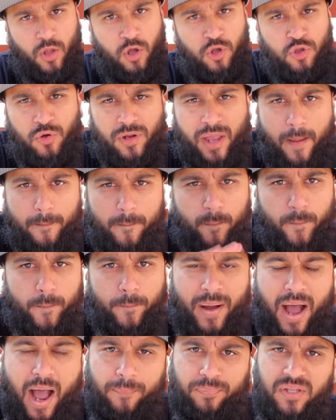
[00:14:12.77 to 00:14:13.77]
You'll get
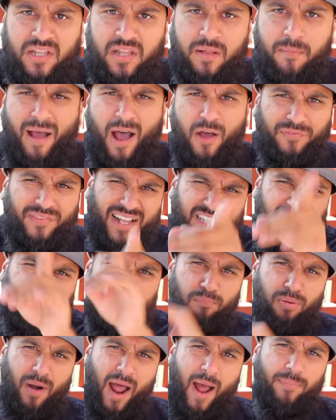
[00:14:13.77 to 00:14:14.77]
popped in the mouth. That's
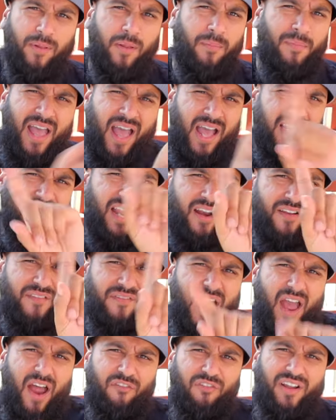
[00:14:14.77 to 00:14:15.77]
the problem. None of
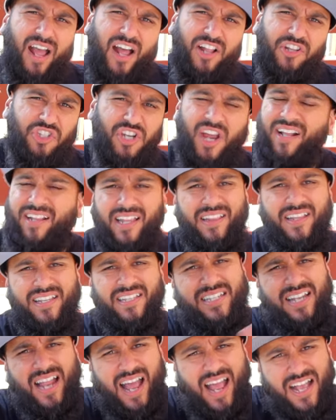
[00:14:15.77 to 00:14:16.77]
you ever got checked. And
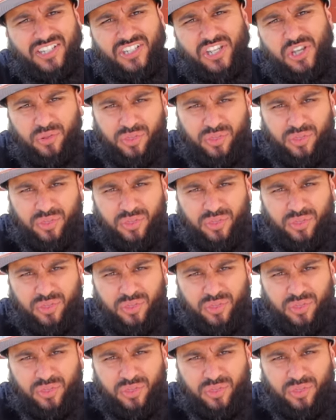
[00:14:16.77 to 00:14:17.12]
this is not SQ